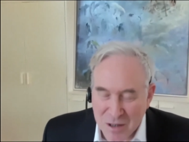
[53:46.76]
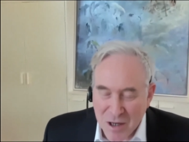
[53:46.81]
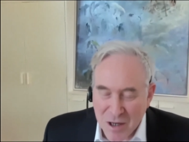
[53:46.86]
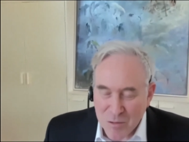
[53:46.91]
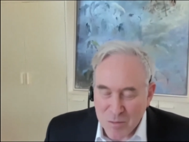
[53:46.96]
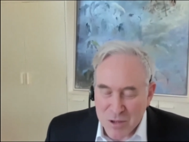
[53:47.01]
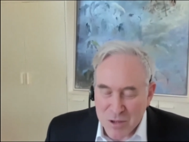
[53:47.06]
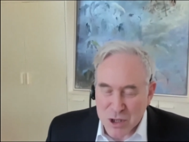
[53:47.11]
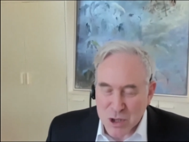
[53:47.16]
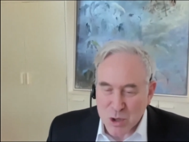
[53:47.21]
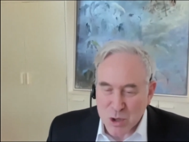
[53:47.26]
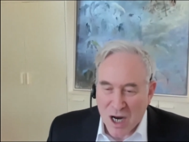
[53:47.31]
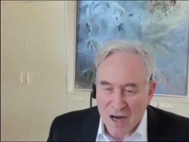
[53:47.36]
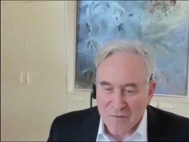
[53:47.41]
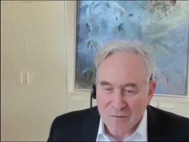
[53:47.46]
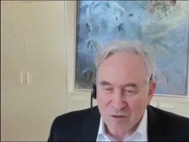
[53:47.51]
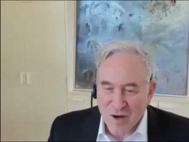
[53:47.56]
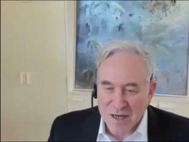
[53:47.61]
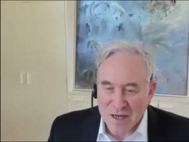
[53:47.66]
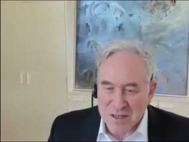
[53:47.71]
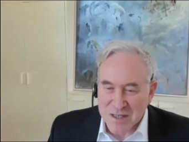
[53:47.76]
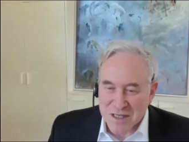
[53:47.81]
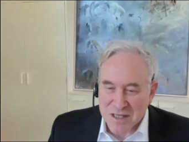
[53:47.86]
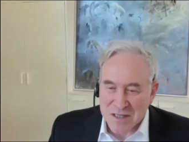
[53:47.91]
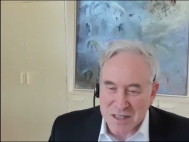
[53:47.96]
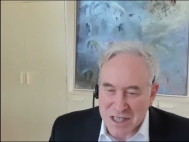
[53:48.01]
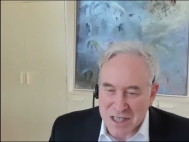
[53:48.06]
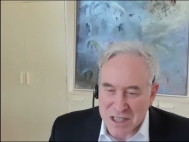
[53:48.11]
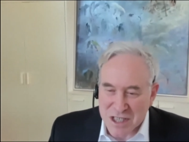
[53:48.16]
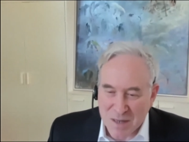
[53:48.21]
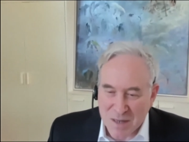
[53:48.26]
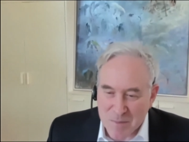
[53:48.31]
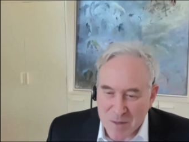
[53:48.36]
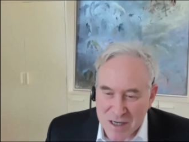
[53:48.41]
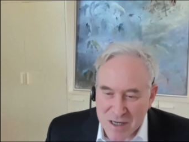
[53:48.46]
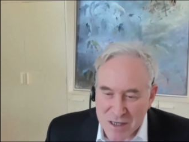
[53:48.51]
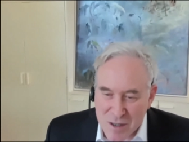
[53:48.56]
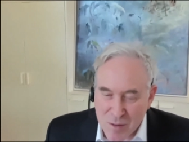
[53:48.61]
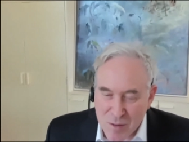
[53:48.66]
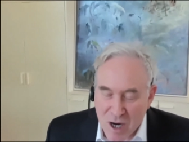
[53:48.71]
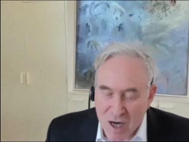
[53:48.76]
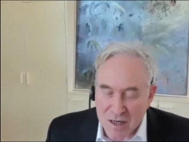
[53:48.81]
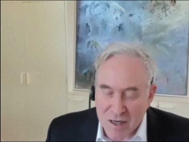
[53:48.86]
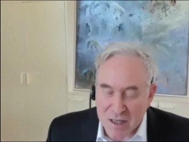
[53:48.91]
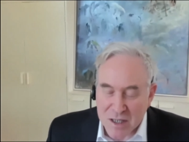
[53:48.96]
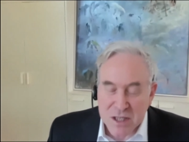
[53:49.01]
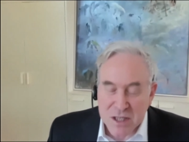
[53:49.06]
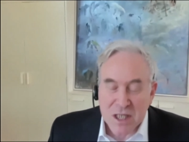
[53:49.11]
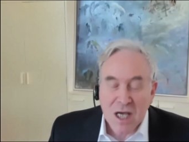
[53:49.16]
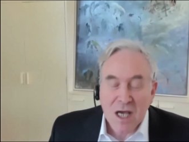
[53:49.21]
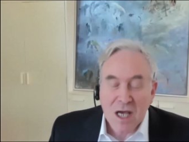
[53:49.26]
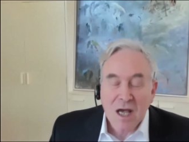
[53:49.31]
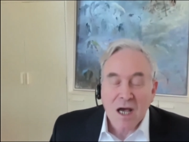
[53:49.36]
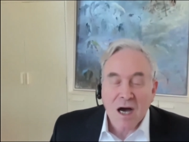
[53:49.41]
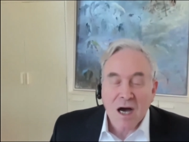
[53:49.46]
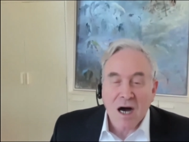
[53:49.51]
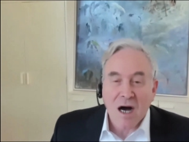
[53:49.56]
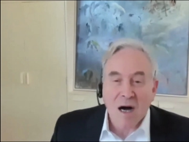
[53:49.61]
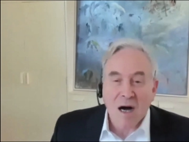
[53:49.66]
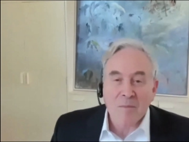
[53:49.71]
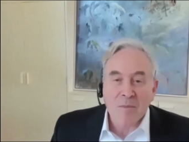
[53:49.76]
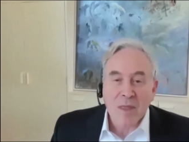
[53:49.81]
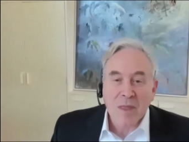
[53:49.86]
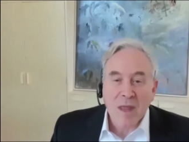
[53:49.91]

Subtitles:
We strive for excellence except on our products. So